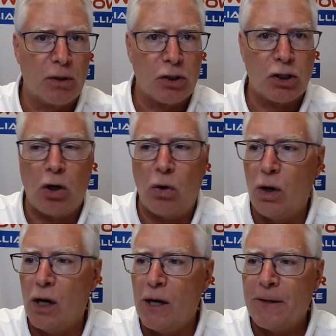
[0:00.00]

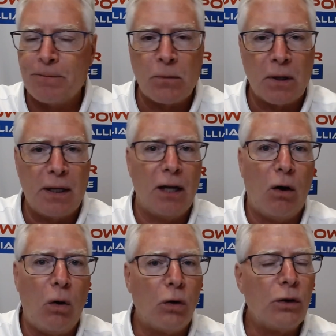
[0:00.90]
So get
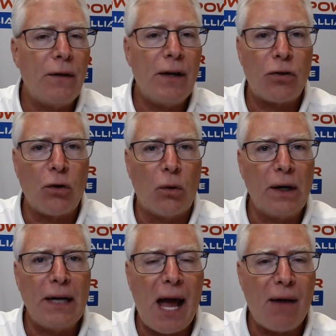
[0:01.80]
a hold of the
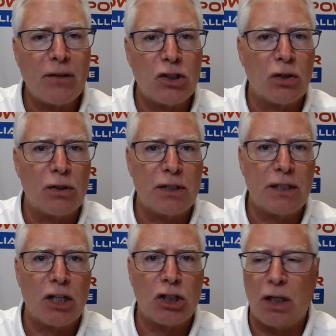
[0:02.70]
authority having
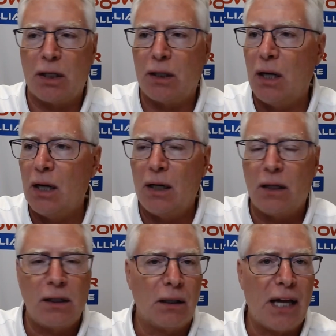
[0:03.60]
jurisdiction.
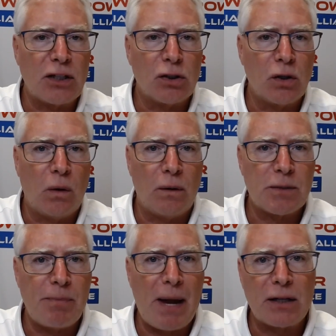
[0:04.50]
The electrical
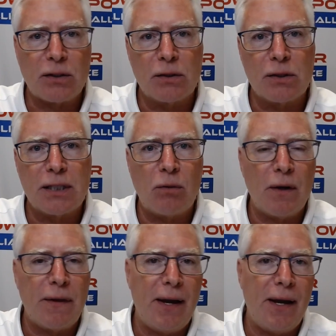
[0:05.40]
inspector, sit
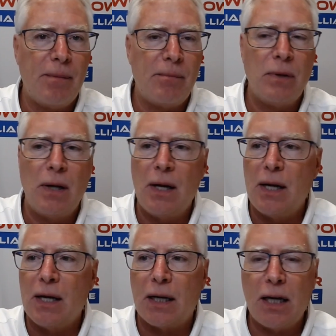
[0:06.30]
with him.
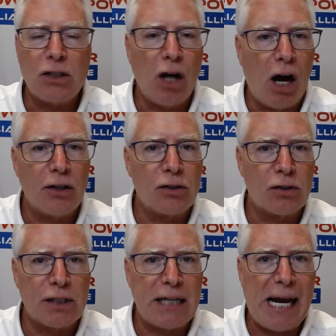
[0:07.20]
Get to
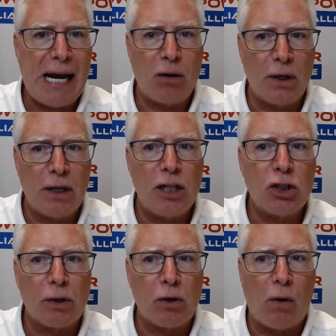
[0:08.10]
understand what
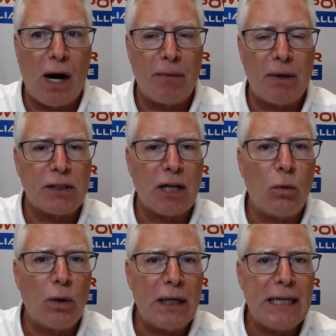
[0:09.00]
his requirements
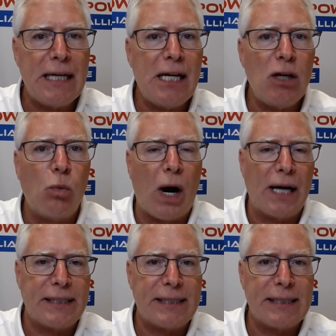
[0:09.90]
are, what he
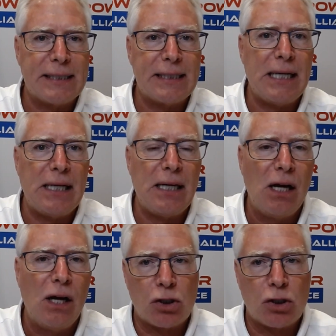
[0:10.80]
wants to see.